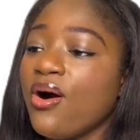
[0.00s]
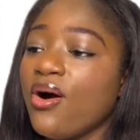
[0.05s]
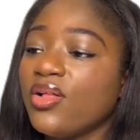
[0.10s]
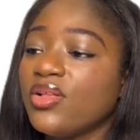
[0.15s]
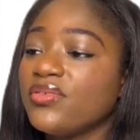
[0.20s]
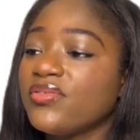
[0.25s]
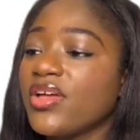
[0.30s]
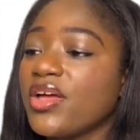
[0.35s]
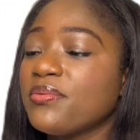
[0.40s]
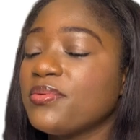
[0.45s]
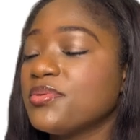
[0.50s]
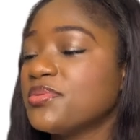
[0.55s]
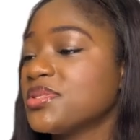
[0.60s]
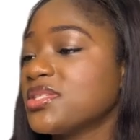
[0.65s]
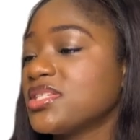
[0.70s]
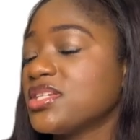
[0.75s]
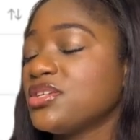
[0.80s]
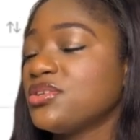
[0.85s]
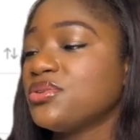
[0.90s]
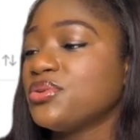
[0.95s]
All of that, we will
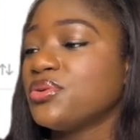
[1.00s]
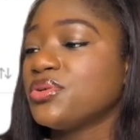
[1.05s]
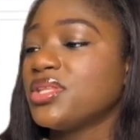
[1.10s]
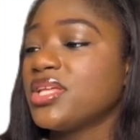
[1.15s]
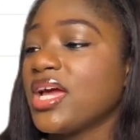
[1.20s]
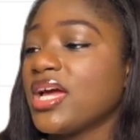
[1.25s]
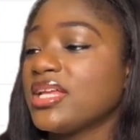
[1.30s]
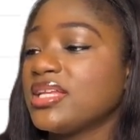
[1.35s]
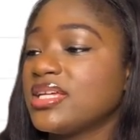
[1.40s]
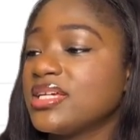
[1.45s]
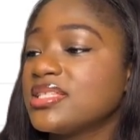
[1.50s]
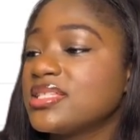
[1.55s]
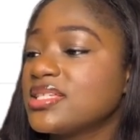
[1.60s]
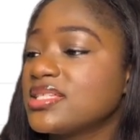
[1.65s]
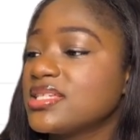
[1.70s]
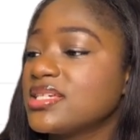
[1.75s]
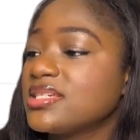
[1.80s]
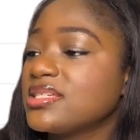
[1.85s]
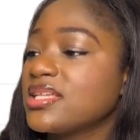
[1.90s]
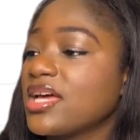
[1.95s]
see the
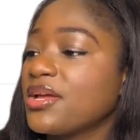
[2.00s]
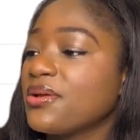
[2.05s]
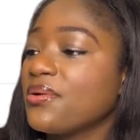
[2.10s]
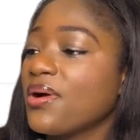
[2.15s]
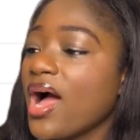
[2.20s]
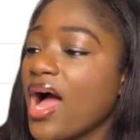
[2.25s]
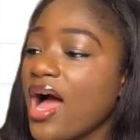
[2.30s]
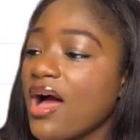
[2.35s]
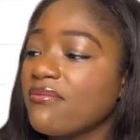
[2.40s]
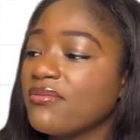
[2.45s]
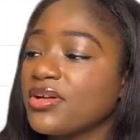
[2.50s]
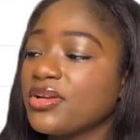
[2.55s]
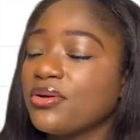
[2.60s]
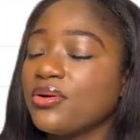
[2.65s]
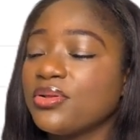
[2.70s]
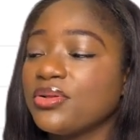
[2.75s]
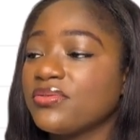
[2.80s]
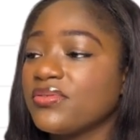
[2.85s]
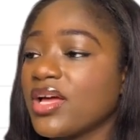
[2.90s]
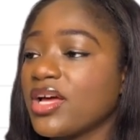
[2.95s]
identities that you have and
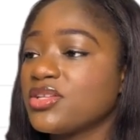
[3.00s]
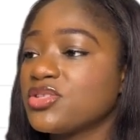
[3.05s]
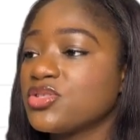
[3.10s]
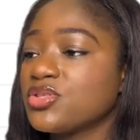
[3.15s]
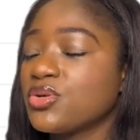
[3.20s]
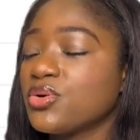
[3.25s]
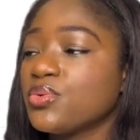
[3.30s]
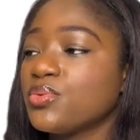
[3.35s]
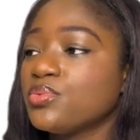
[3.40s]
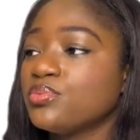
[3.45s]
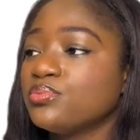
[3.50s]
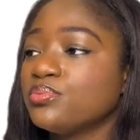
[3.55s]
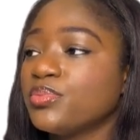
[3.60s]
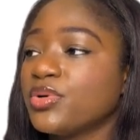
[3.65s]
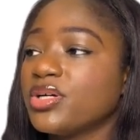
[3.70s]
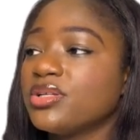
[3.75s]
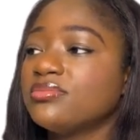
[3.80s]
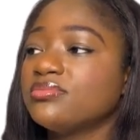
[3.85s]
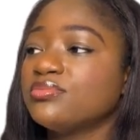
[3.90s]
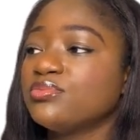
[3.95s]
all of that. So
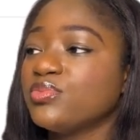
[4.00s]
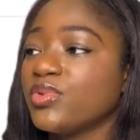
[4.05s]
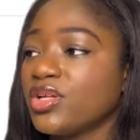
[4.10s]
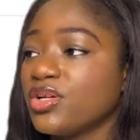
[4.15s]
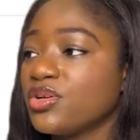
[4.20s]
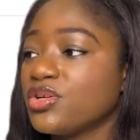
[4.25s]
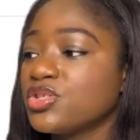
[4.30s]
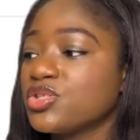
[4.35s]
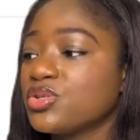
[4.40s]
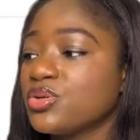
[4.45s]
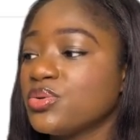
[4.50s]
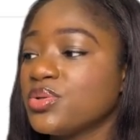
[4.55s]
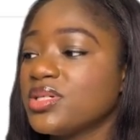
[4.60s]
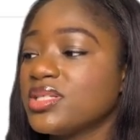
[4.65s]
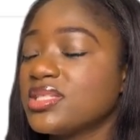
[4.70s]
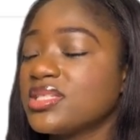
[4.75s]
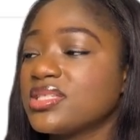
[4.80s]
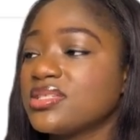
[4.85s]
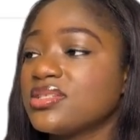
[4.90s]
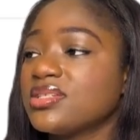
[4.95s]
but we're not going to go
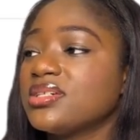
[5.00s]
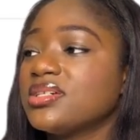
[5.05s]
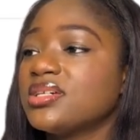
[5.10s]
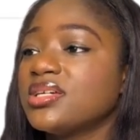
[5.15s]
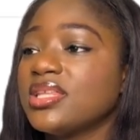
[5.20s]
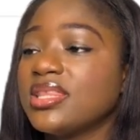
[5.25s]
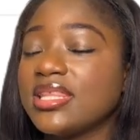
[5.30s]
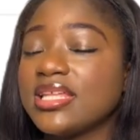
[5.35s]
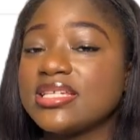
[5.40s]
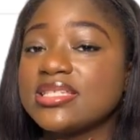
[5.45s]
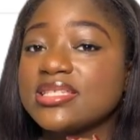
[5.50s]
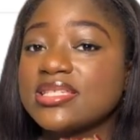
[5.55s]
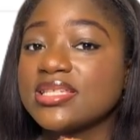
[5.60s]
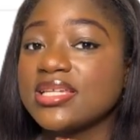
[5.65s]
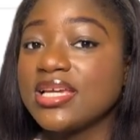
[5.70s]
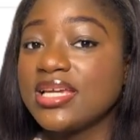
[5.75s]
into this